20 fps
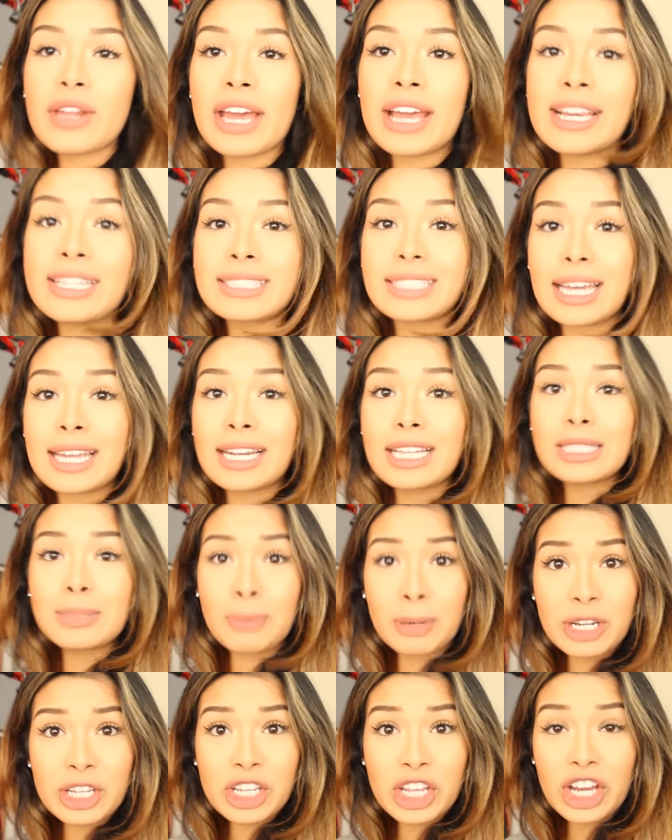days and it's
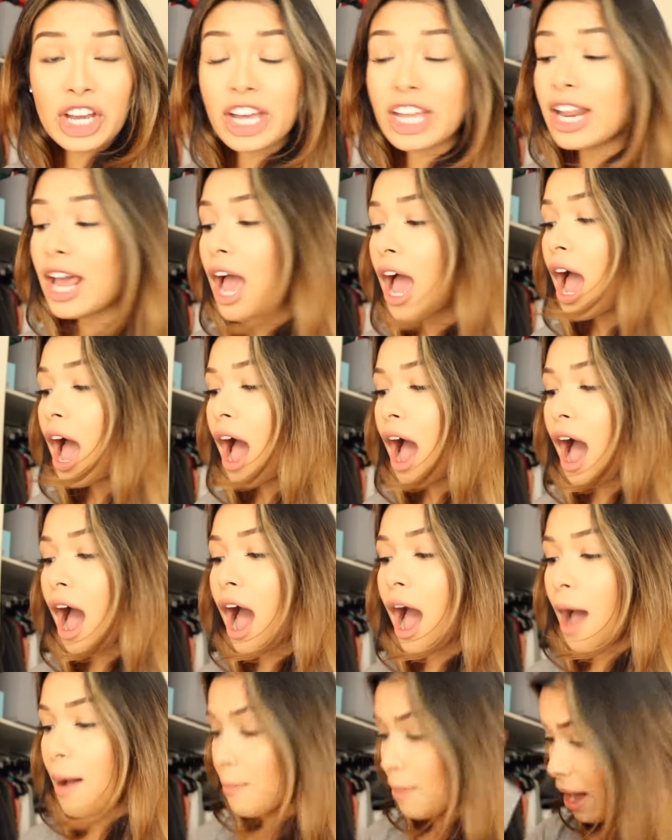pretty good.
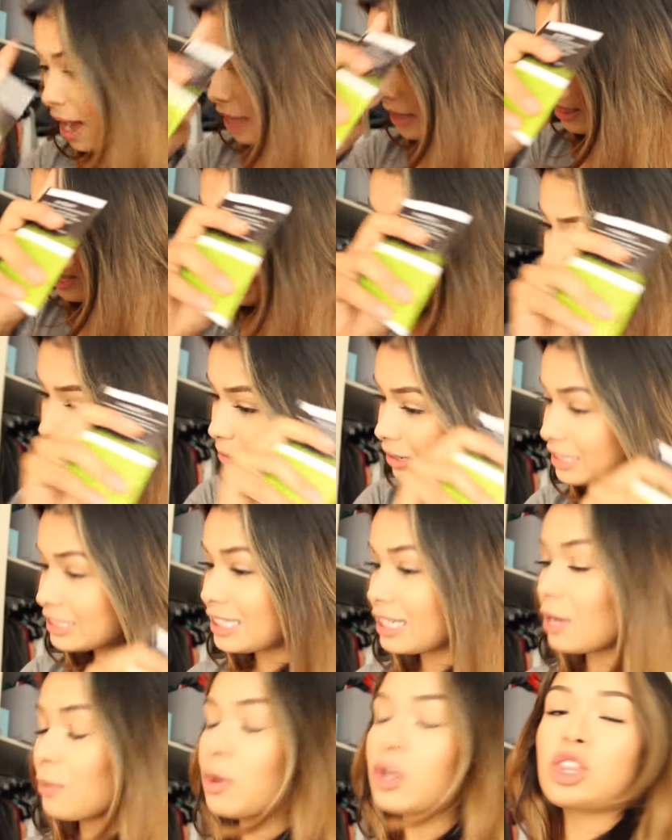Um, I like
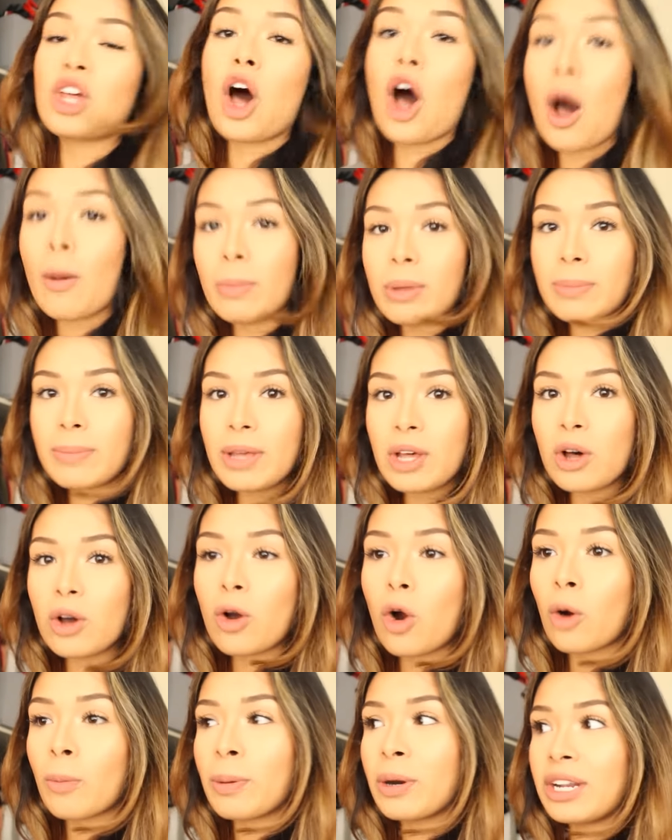mixing it with almond
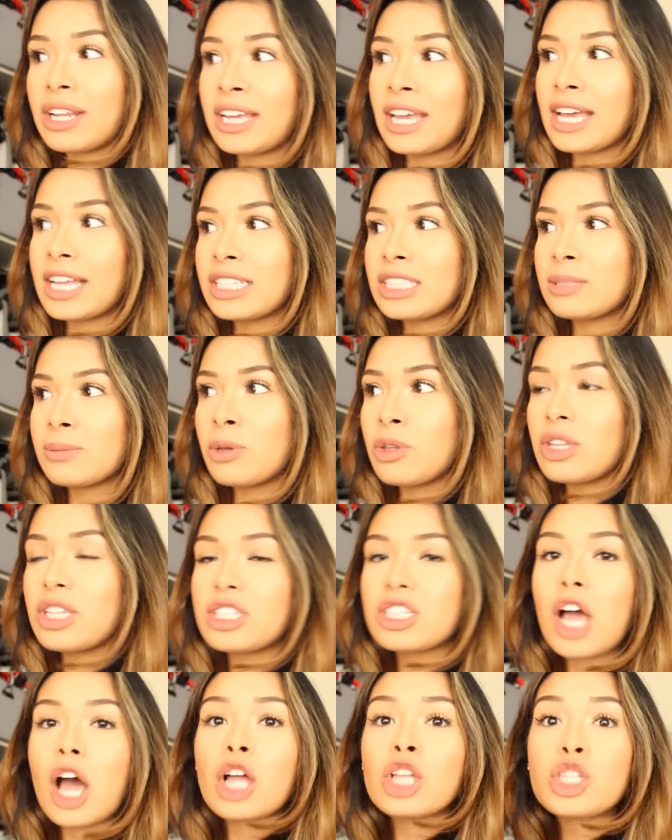milk or putting it in
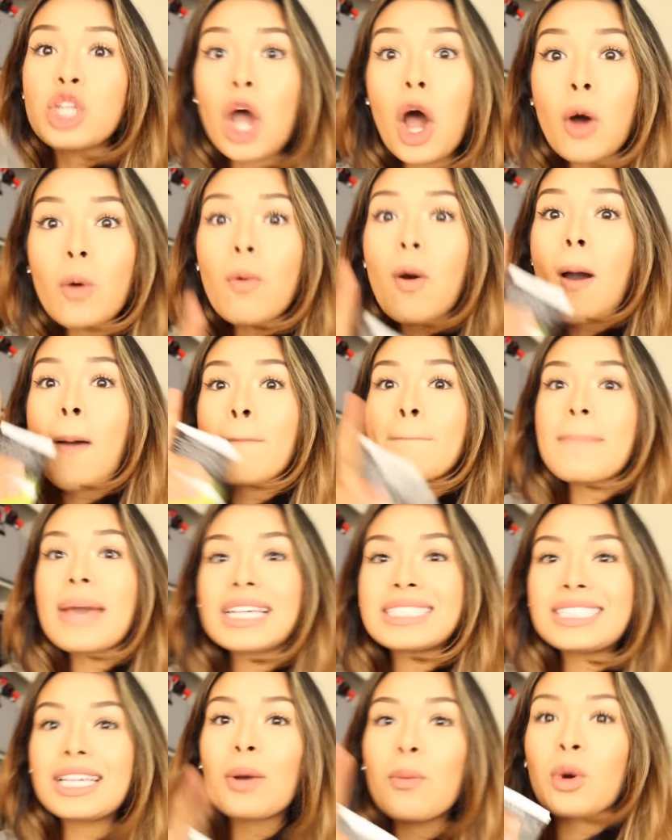smoothies. Don't
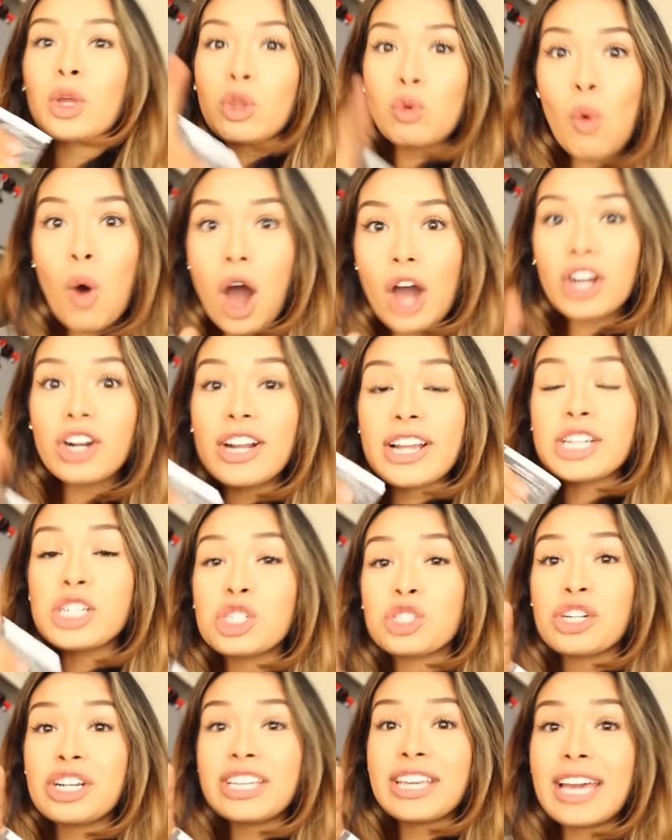mix it with water and
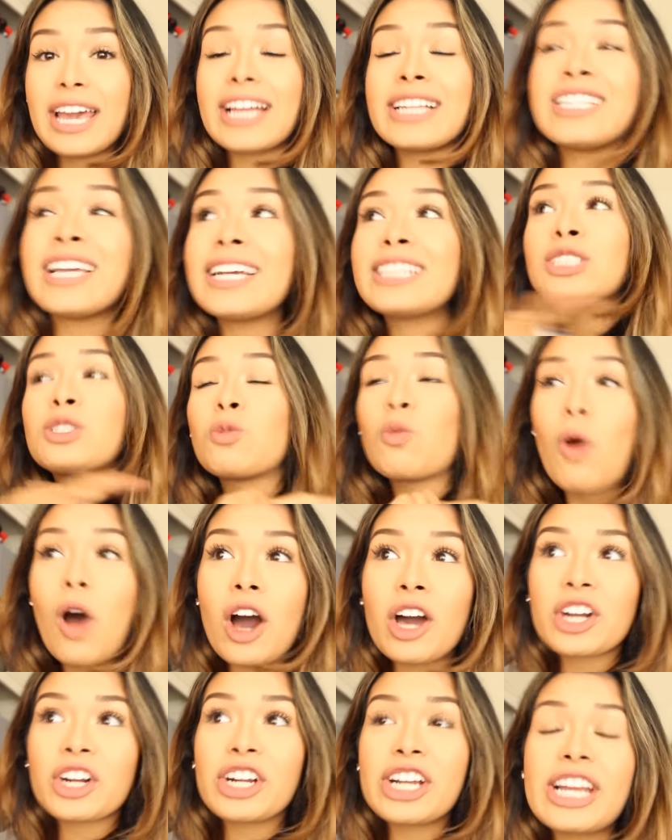drink it. It tastes
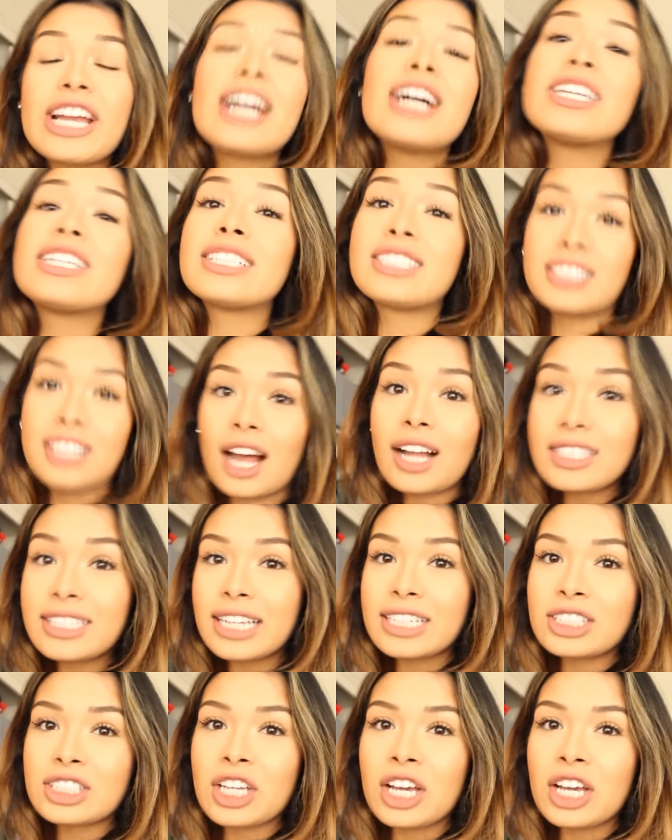watery, does not taste